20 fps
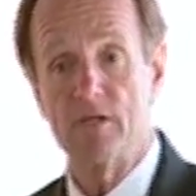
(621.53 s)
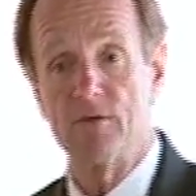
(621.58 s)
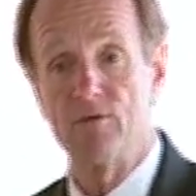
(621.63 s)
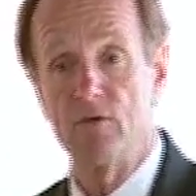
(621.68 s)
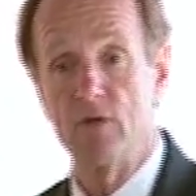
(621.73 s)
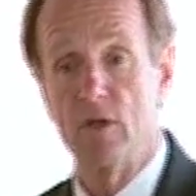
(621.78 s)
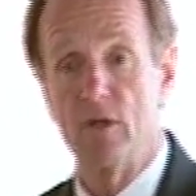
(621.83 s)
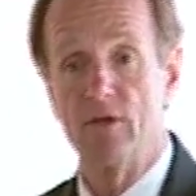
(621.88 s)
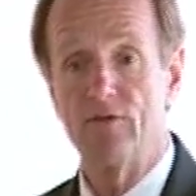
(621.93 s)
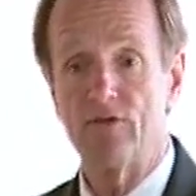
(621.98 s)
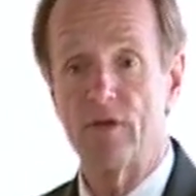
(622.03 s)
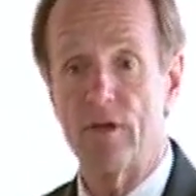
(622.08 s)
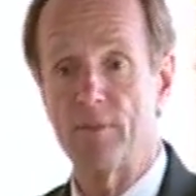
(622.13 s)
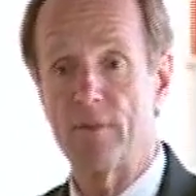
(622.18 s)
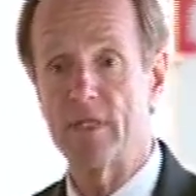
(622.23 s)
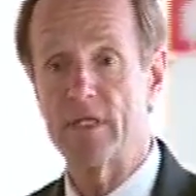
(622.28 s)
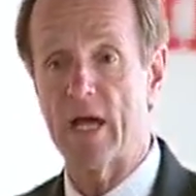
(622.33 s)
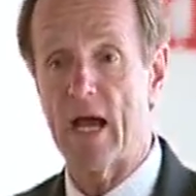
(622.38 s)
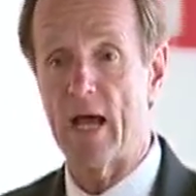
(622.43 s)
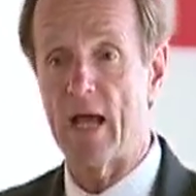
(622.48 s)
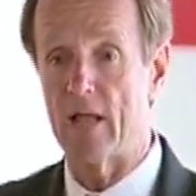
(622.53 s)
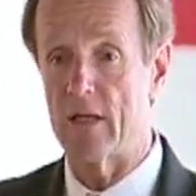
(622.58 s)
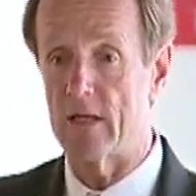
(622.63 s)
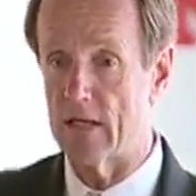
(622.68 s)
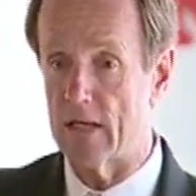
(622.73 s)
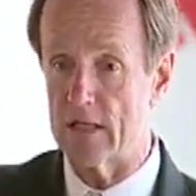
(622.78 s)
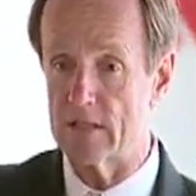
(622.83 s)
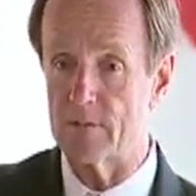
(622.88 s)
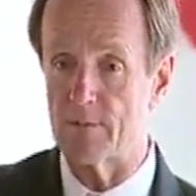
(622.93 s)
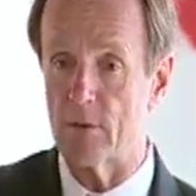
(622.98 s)
That means if you lift up the
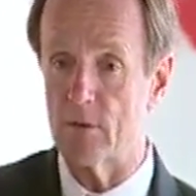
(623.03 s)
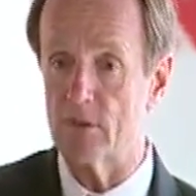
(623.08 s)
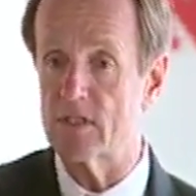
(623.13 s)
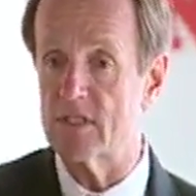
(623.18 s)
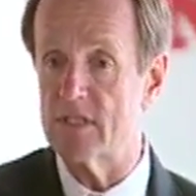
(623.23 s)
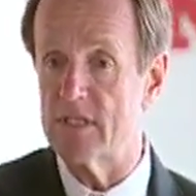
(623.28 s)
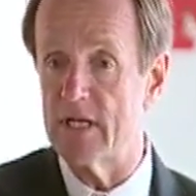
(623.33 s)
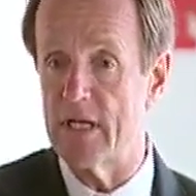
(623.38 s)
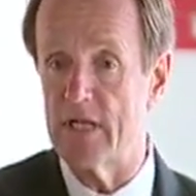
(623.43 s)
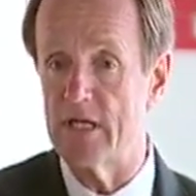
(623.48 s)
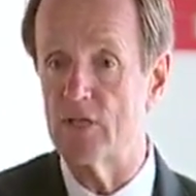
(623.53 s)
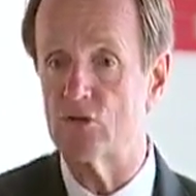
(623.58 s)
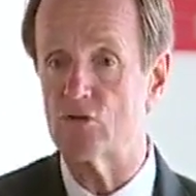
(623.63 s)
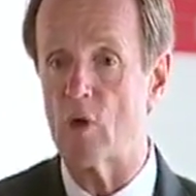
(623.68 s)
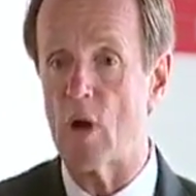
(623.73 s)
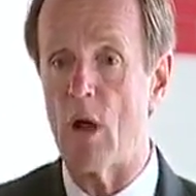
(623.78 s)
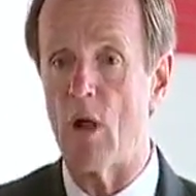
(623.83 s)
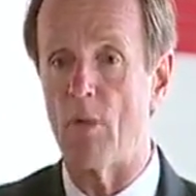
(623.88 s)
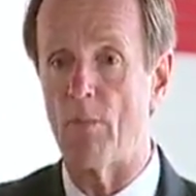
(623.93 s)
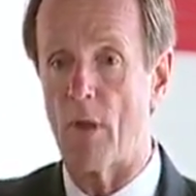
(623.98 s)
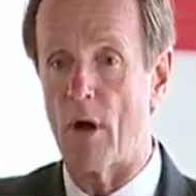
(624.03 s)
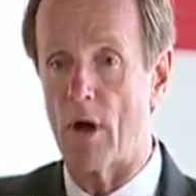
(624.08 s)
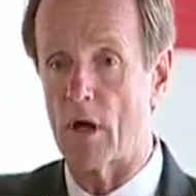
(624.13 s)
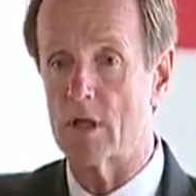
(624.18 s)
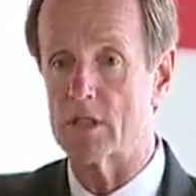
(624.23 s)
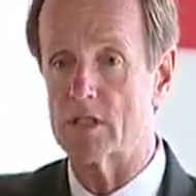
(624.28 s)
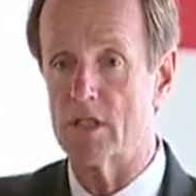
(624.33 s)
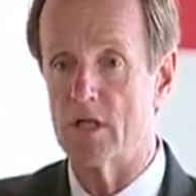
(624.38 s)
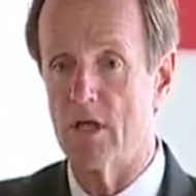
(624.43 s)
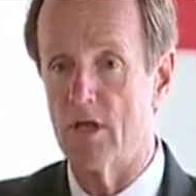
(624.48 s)
tile, you're not supposed to see any
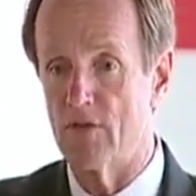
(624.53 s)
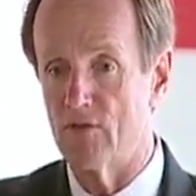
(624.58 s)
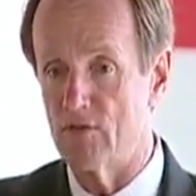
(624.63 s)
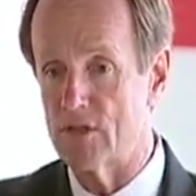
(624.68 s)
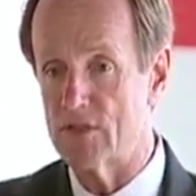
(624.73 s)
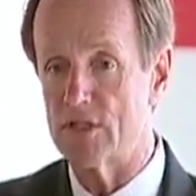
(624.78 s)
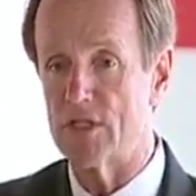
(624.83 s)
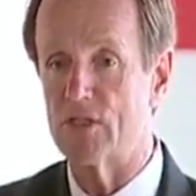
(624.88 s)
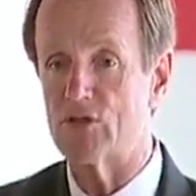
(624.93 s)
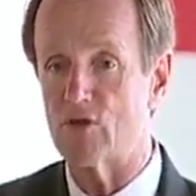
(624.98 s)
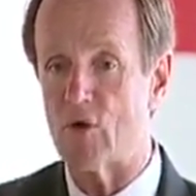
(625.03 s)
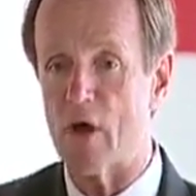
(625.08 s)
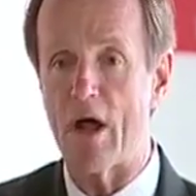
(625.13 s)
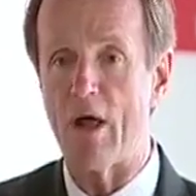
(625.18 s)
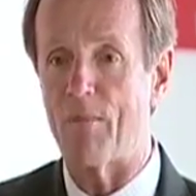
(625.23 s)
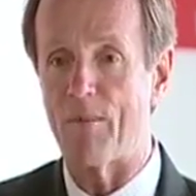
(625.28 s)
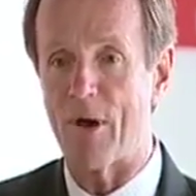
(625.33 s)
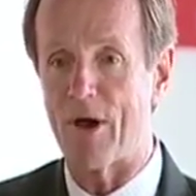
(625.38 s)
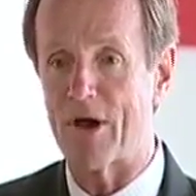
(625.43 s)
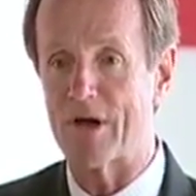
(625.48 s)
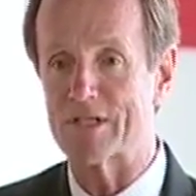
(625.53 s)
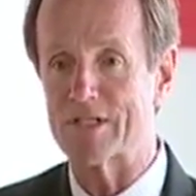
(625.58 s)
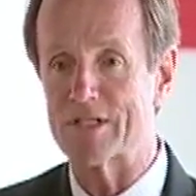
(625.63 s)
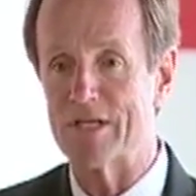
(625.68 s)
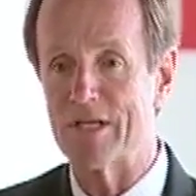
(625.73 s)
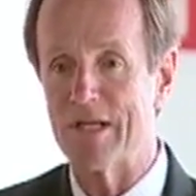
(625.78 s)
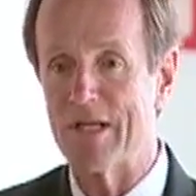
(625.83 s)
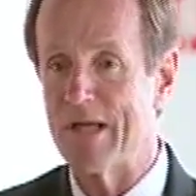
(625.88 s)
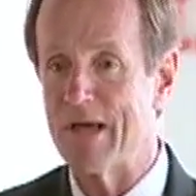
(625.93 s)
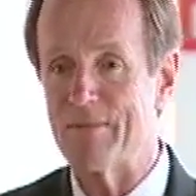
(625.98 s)
trowel marks. If you see trowel
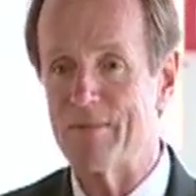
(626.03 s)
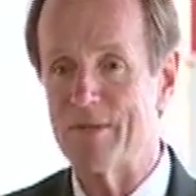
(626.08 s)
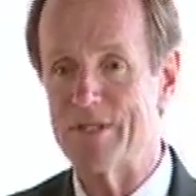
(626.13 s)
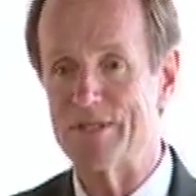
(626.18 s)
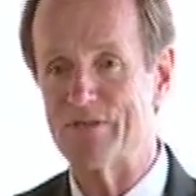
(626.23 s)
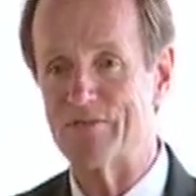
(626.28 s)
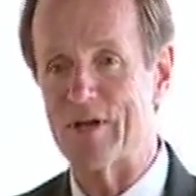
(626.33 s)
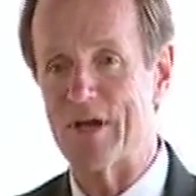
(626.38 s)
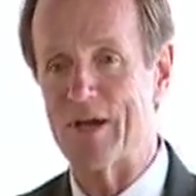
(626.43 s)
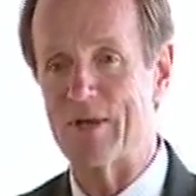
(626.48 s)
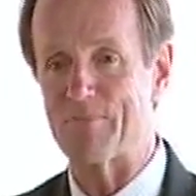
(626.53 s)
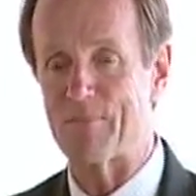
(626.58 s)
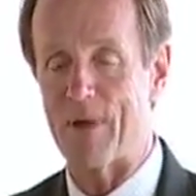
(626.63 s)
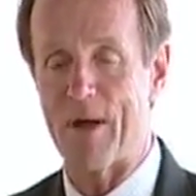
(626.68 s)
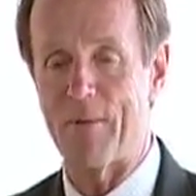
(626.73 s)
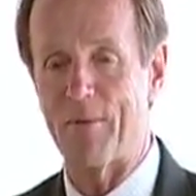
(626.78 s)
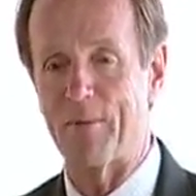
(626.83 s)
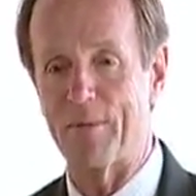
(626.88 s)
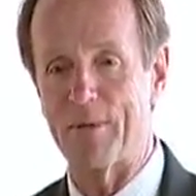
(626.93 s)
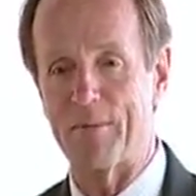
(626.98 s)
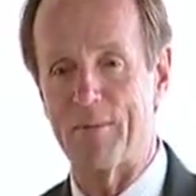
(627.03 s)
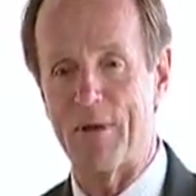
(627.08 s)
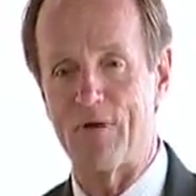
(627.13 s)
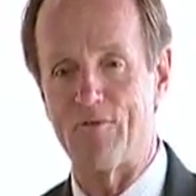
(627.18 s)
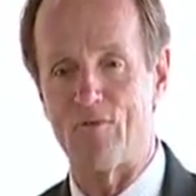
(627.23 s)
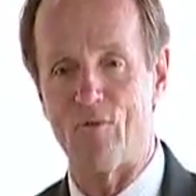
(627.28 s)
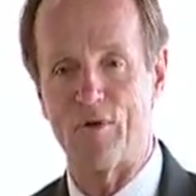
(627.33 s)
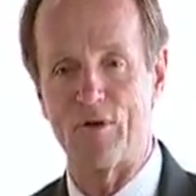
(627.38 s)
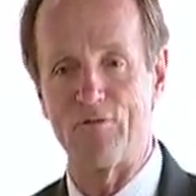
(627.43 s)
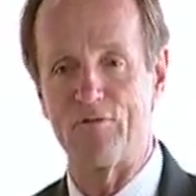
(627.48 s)
marks, that means you've got
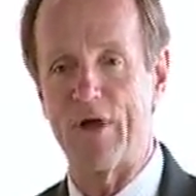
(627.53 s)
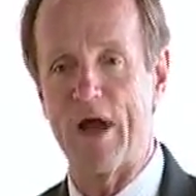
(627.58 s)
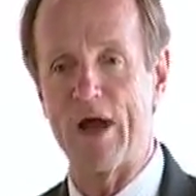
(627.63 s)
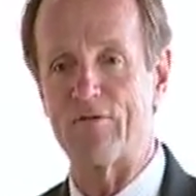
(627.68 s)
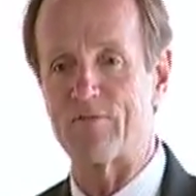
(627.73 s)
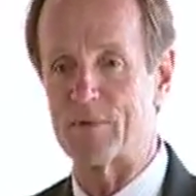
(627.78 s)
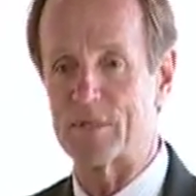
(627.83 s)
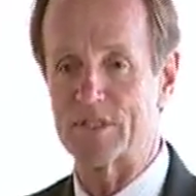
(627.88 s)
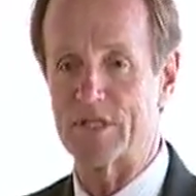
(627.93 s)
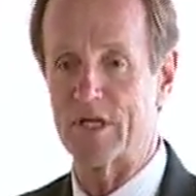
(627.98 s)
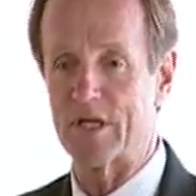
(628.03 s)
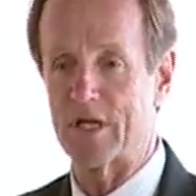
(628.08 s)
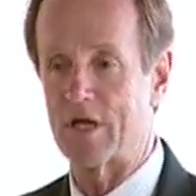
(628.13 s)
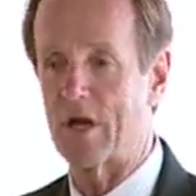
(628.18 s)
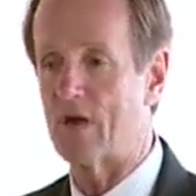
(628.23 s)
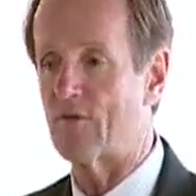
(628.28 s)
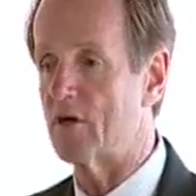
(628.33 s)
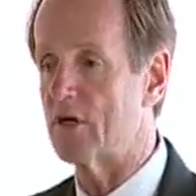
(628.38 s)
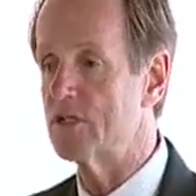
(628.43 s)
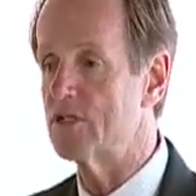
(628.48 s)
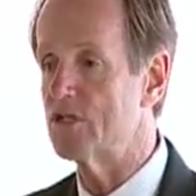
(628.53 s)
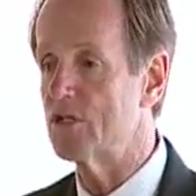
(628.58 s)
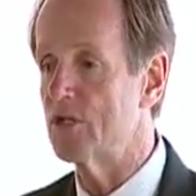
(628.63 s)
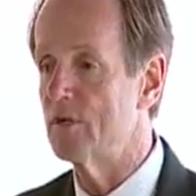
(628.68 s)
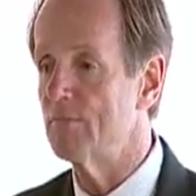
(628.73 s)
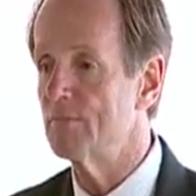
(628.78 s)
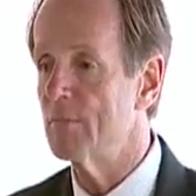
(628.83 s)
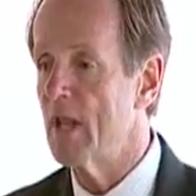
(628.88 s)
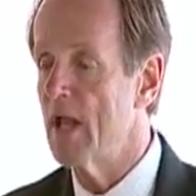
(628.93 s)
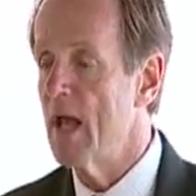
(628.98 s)
probably about 45%
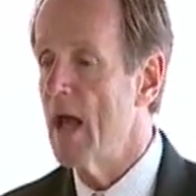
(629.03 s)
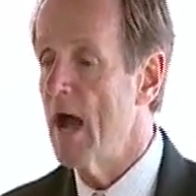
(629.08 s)
coverage.